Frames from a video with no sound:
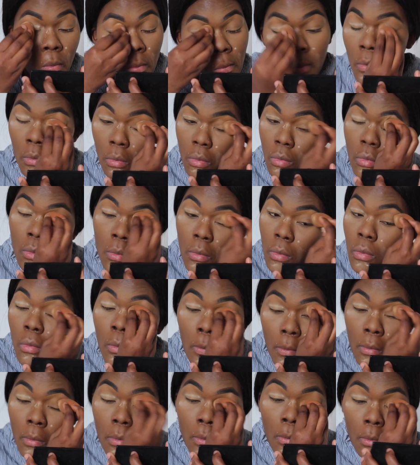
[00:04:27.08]
set
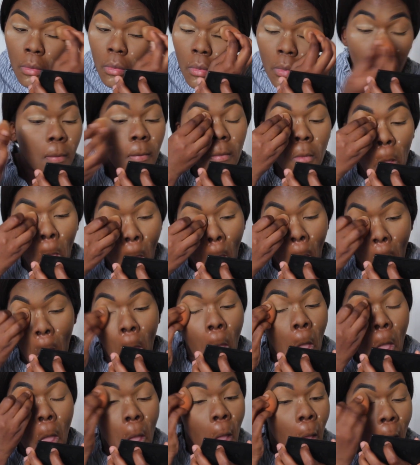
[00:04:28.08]
it.
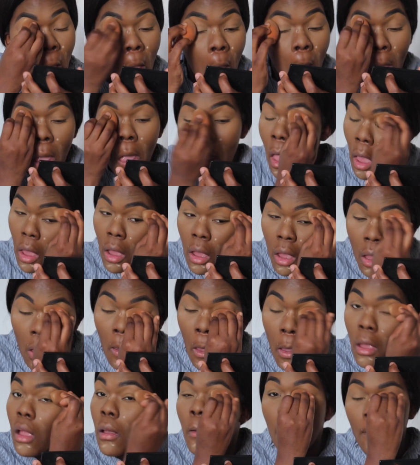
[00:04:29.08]
Okay.
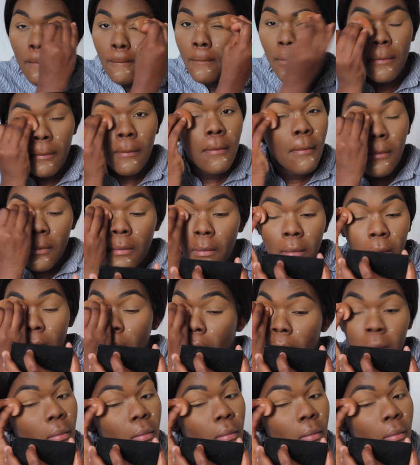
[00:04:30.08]
And you